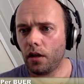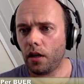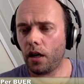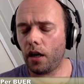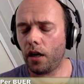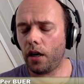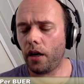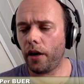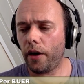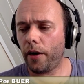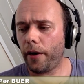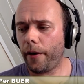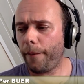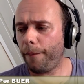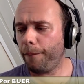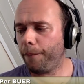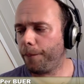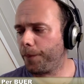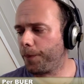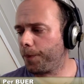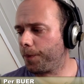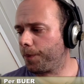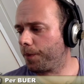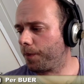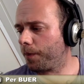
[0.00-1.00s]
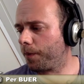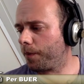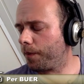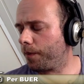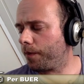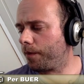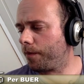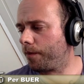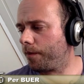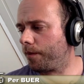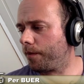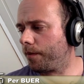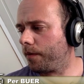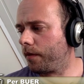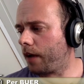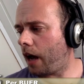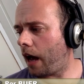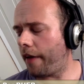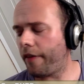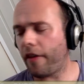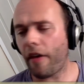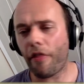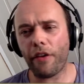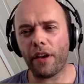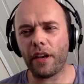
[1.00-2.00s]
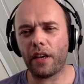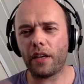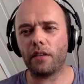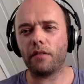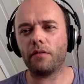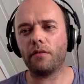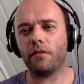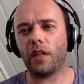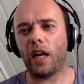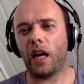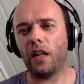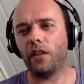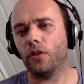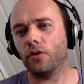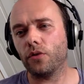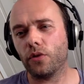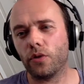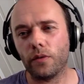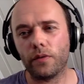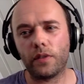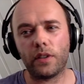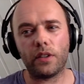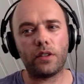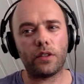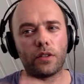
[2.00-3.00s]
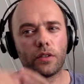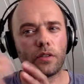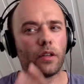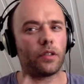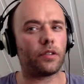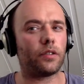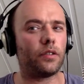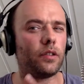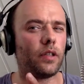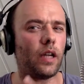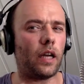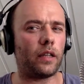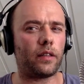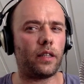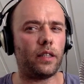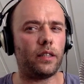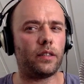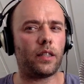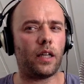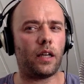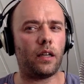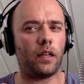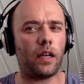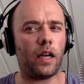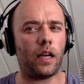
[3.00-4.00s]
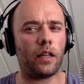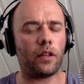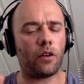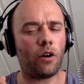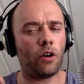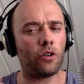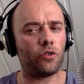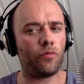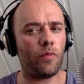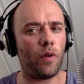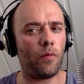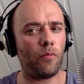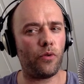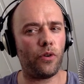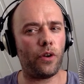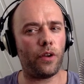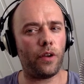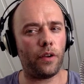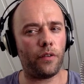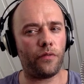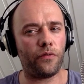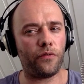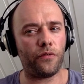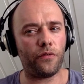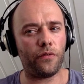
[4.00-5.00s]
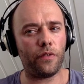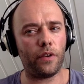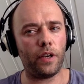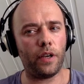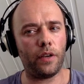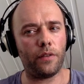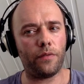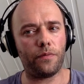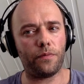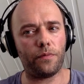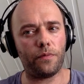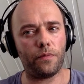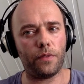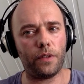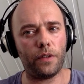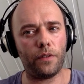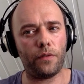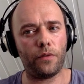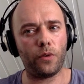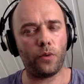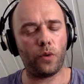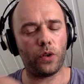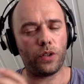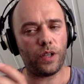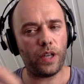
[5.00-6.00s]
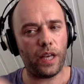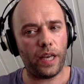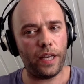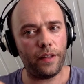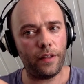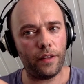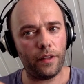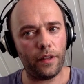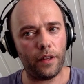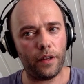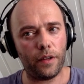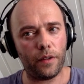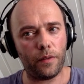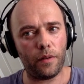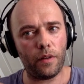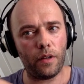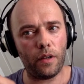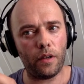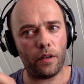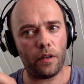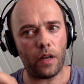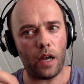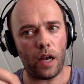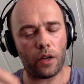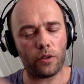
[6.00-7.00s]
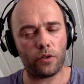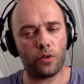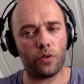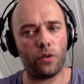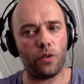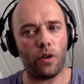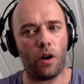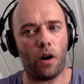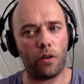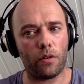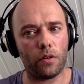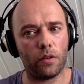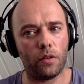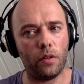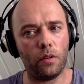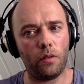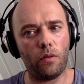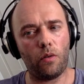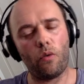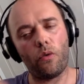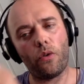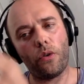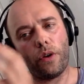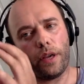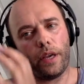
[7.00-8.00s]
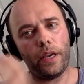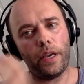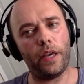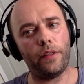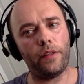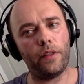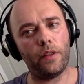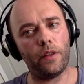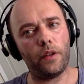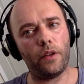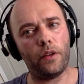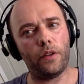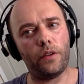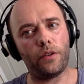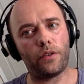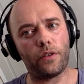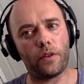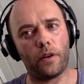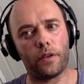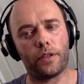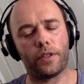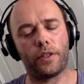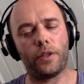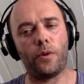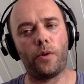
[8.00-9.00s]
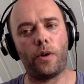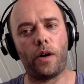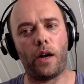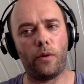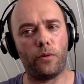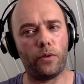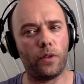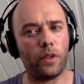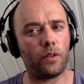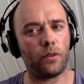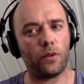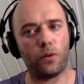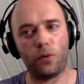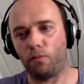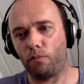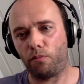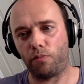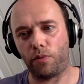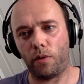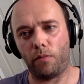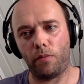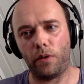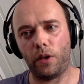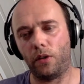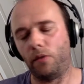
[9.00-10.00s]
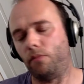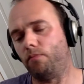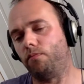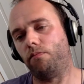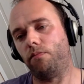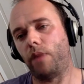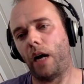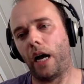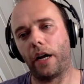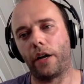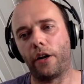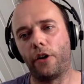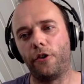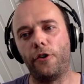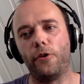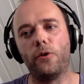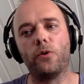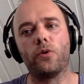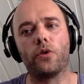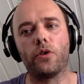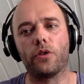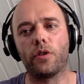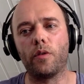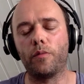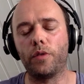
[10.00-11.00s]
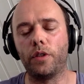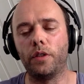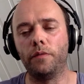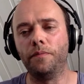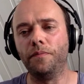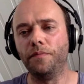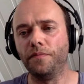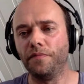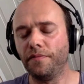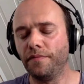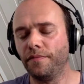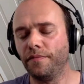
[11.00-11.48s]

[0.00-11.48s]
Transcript: Um, and I think a lot of the discussion, at least I, I can't remember if if if it was in the, the actual article or in the discussion around it, or probably Hacker News or something.